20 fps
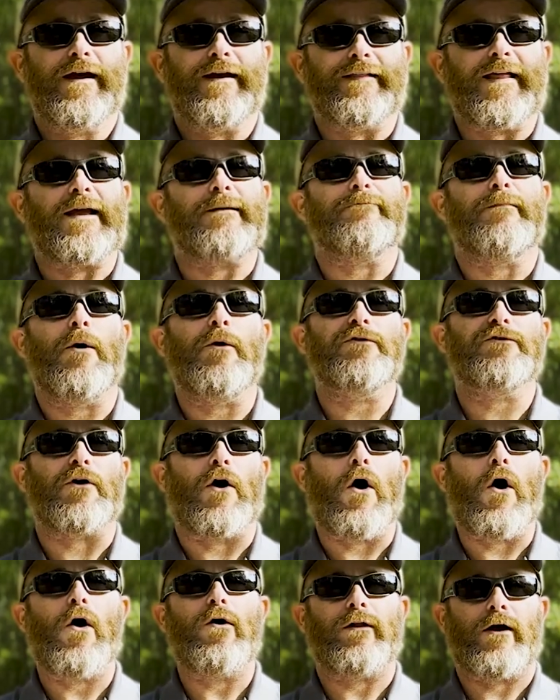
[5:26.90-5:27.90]
like most
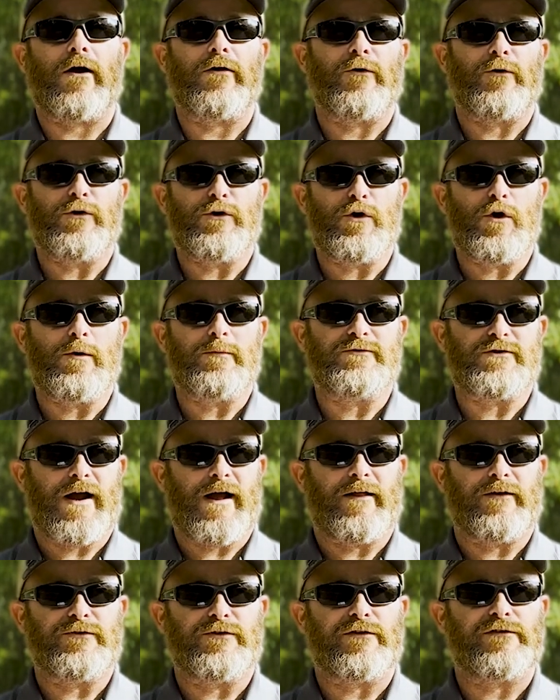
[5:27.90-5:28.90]
all other noob
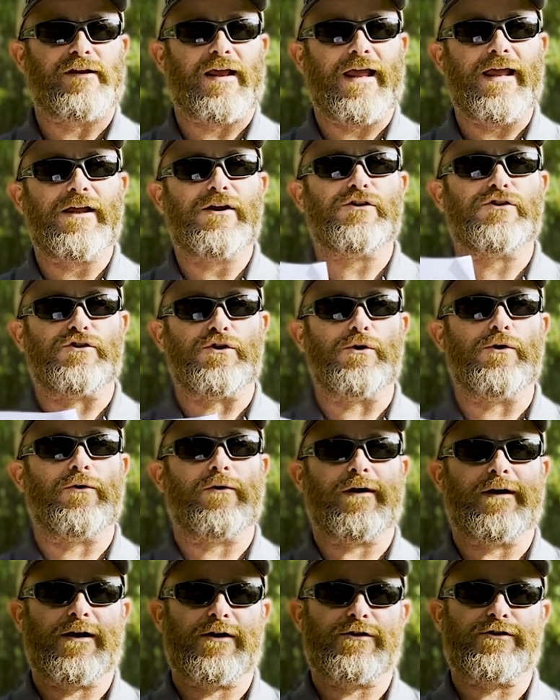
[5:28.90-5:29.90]
challenges, is shooter
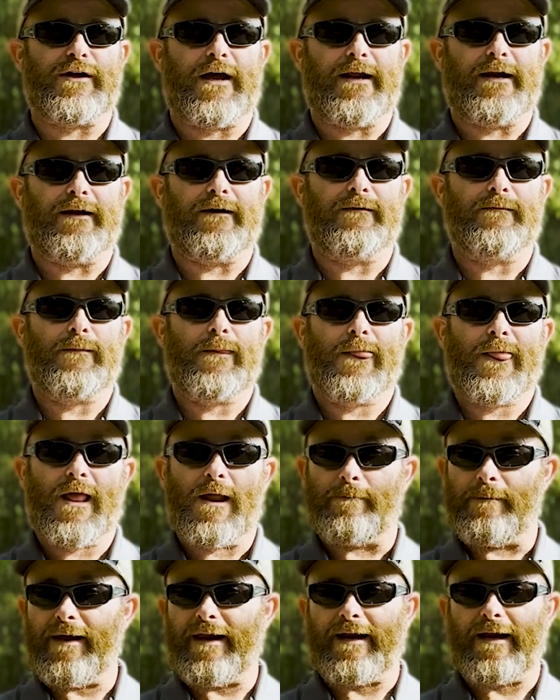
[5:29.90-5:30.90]
initiated,
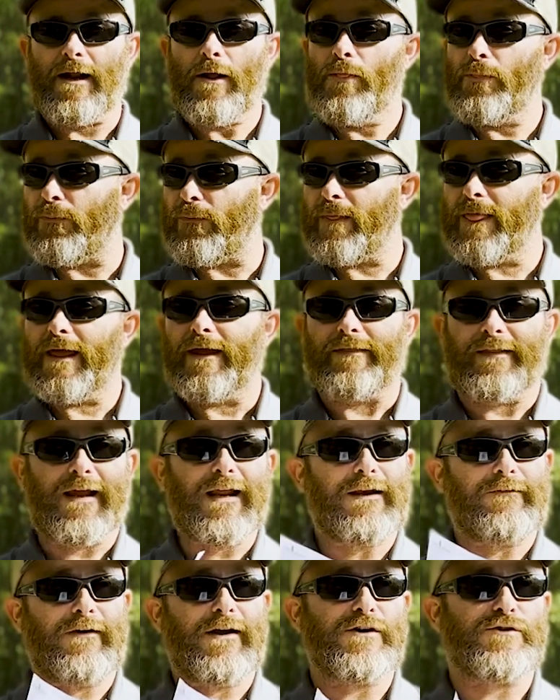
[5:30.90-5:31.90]
meaning the
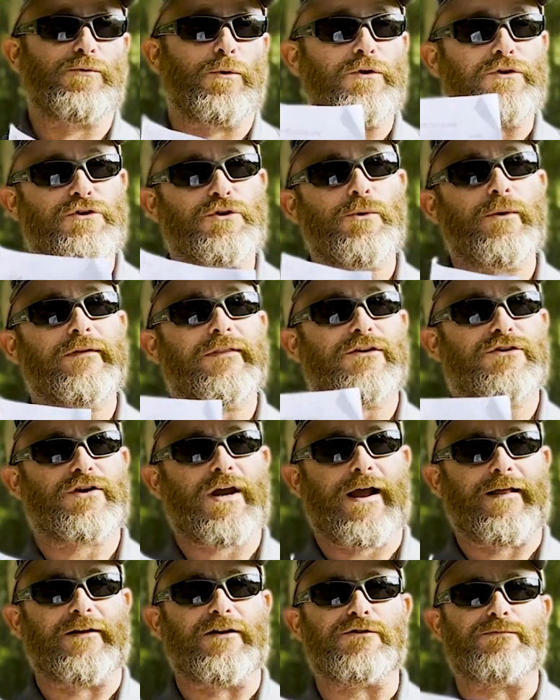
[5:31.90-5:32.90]
individual doing the
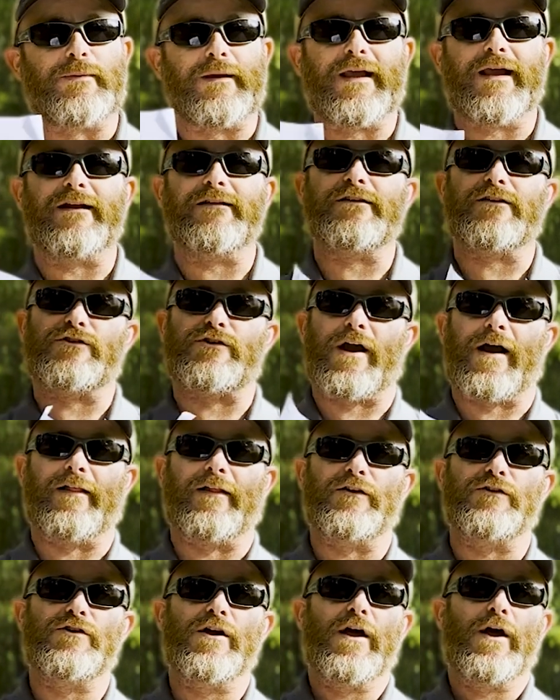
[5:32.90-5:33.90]
challenge begins the
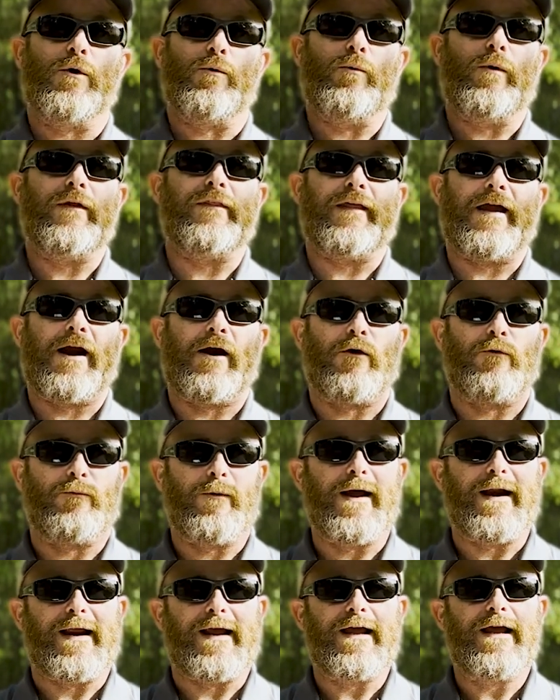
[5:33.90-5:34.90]
challenge when they are
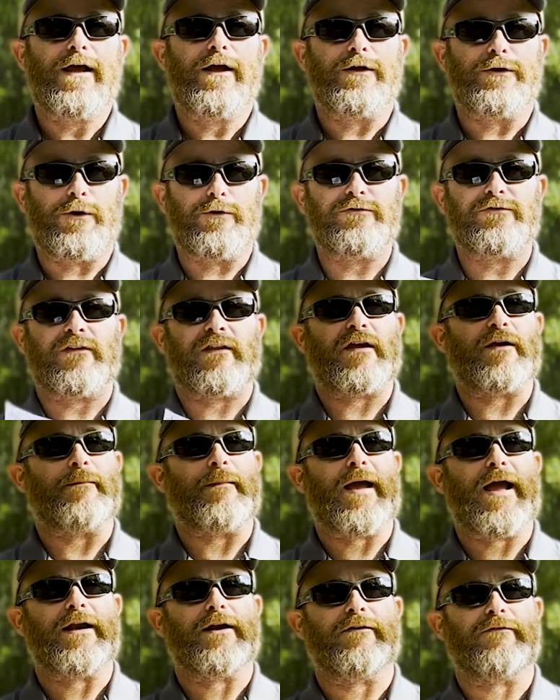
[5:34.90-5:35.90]
ready, using the
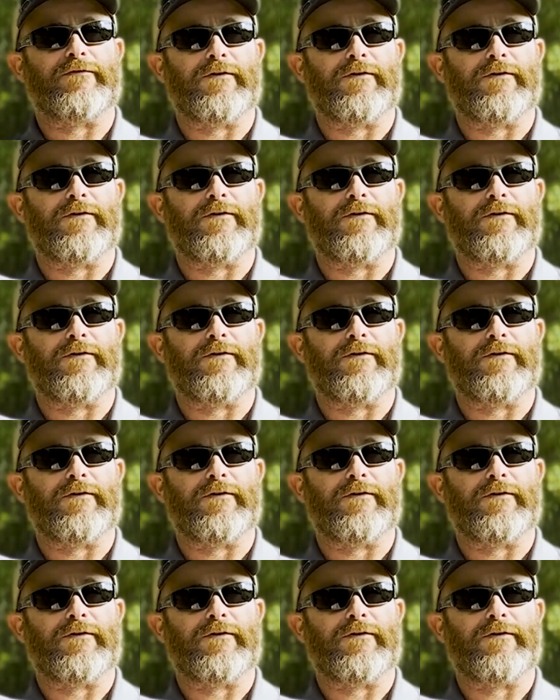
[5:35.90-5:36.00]
command of